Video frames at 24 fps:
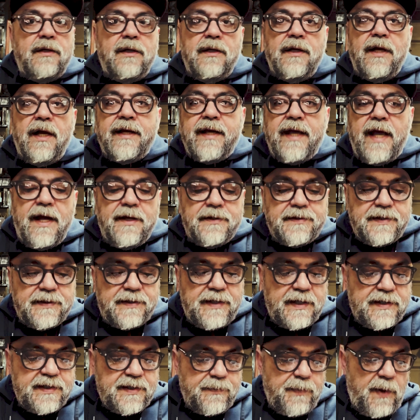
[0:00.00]
accounts that they
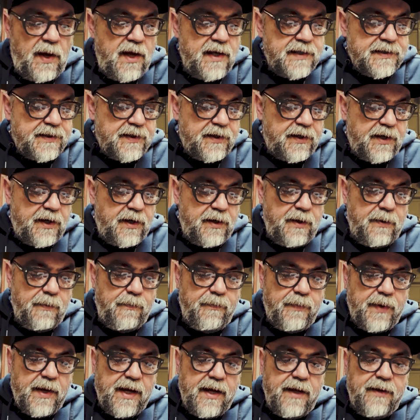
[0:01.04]
sponsor,
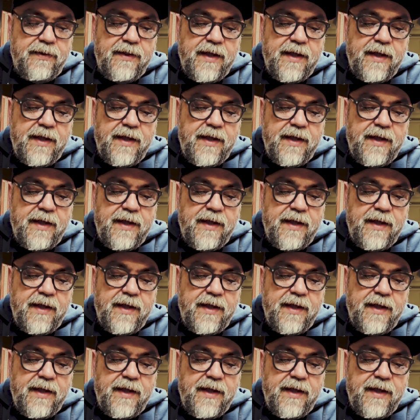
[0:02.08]
but